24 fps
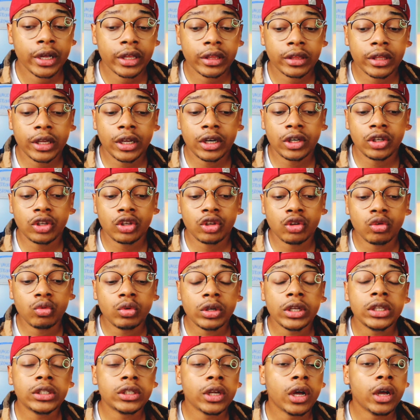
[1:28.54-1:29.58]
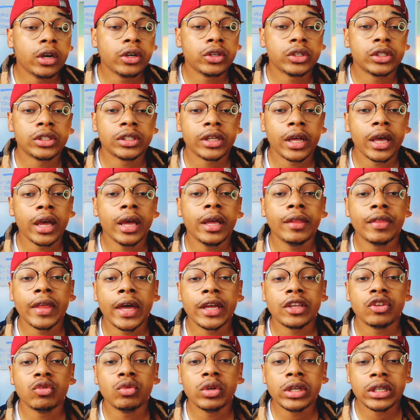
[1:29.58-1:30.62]
then you need to understand
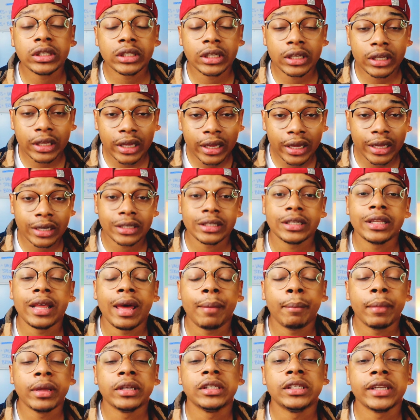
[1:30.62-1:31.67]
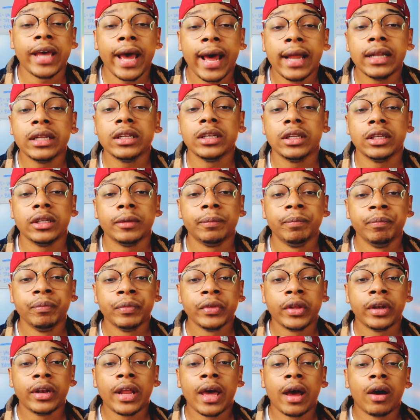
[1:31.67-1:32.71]
that you need to get into that mentality.
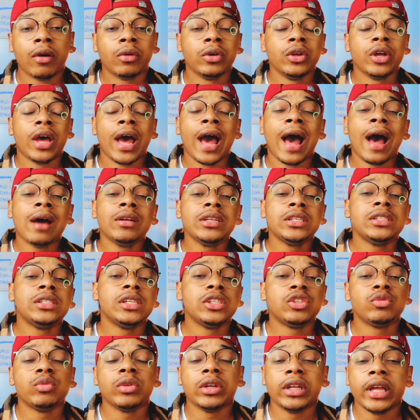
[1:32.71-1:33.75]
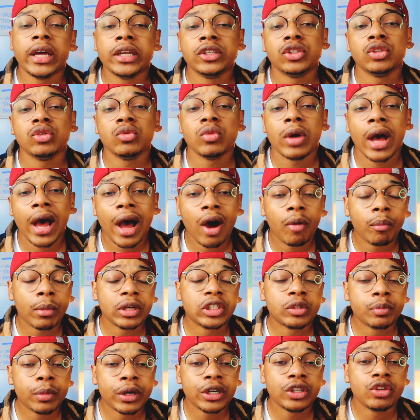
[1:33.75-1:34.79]
Now, how does this relate to how
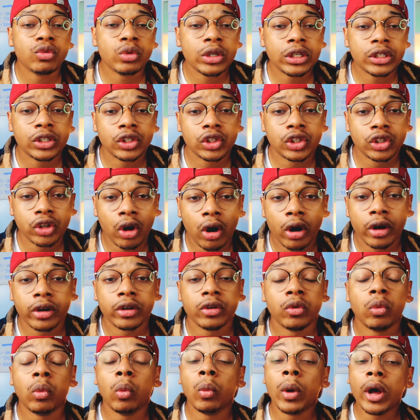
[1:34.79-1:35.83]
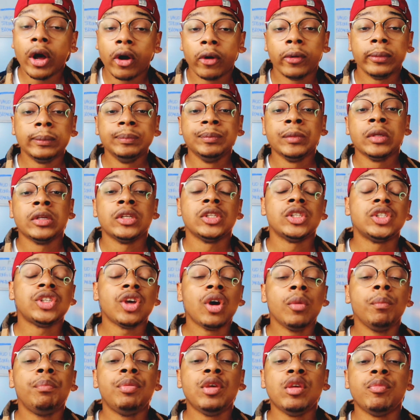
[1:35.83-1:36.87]
much money you need to start? Well,
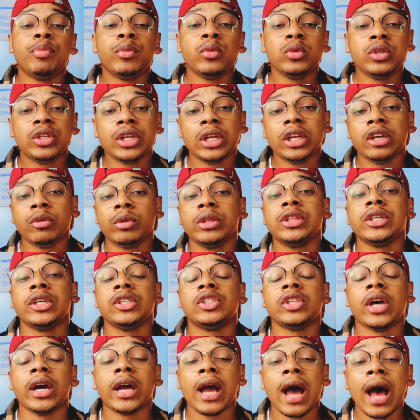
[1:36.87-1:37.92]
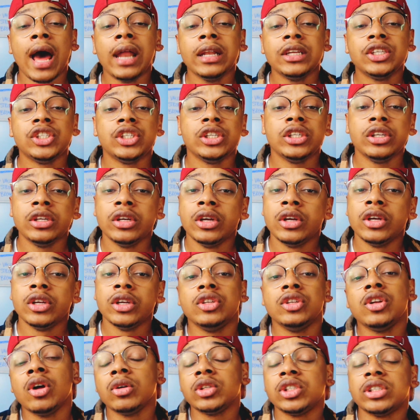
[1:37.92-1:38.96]
some people dealing with their psychology,
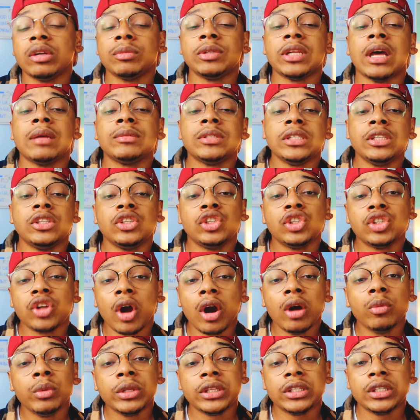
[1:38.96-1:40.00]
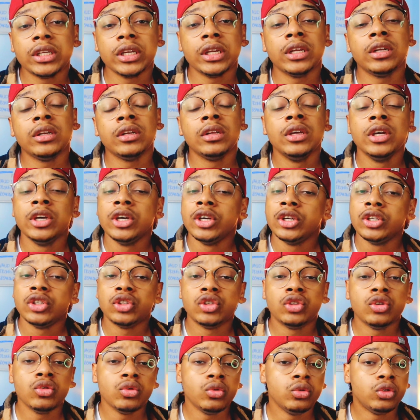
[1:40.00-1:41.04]
sometimes need to start with 10
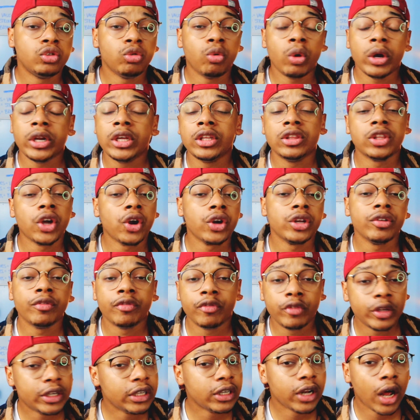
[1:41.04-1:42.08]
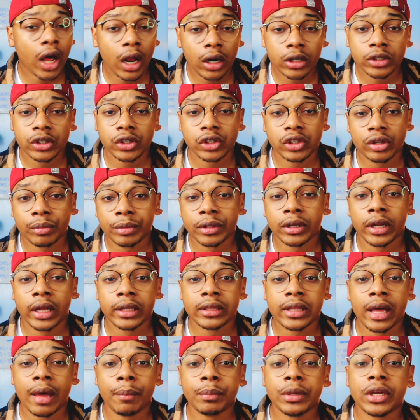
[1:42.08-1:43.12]
to 20, 30, $50 or something
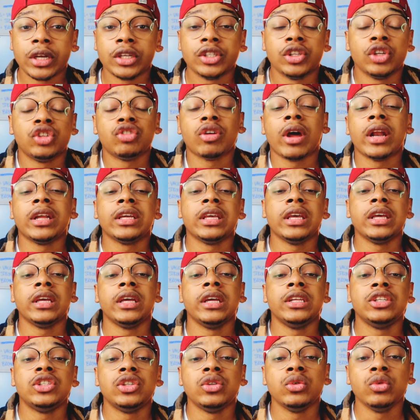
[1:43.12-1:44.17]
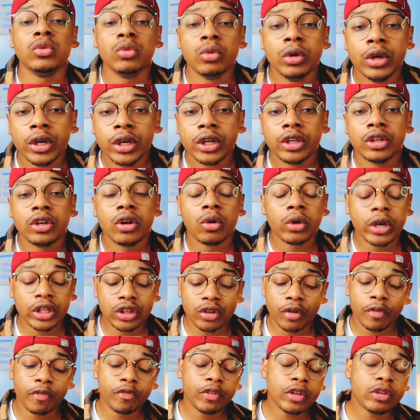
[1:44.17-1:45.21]
like that, because they're trying to get into, get
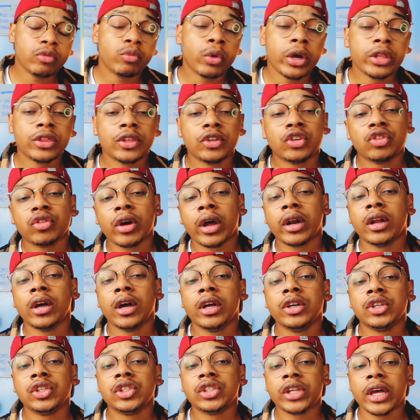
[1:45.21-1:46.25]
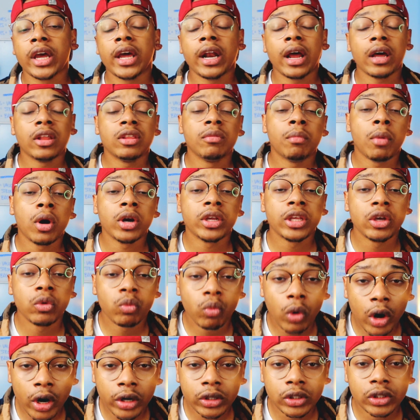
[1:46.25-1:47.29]
their feet wet. They're trying to understand how the market
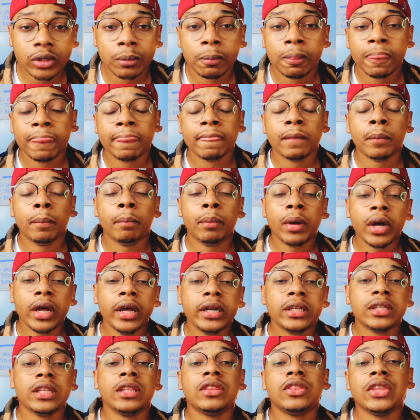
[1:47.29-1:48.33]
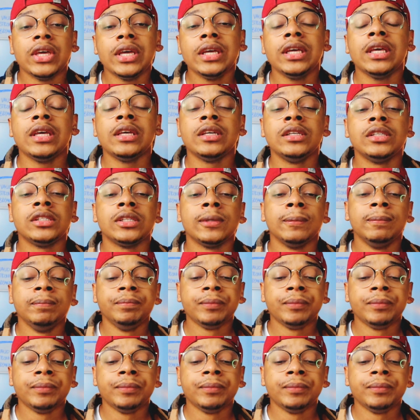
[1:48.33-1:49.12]
works. But the thing is,